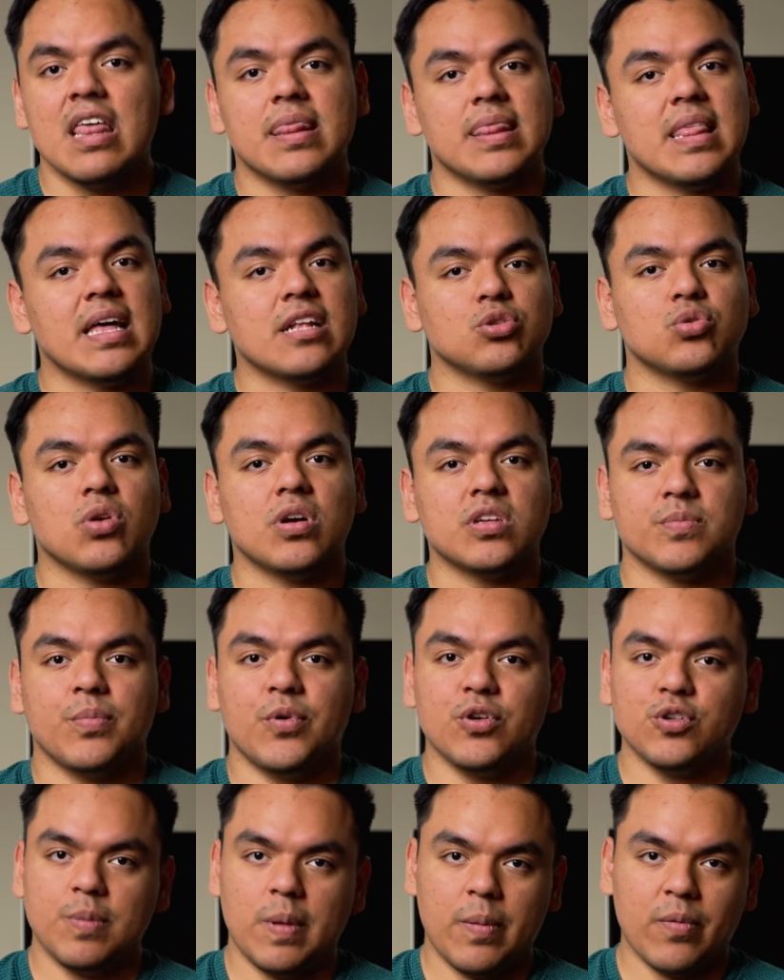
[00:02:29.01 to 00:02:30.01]
that draws
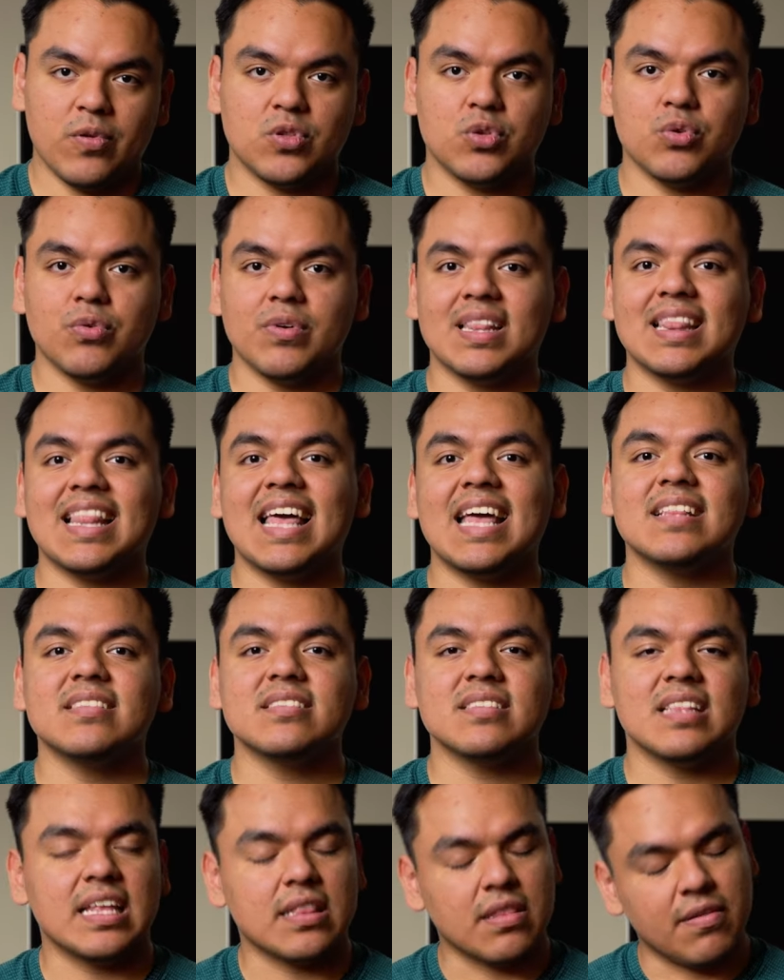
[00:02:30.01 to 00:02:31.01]
most people to a lens like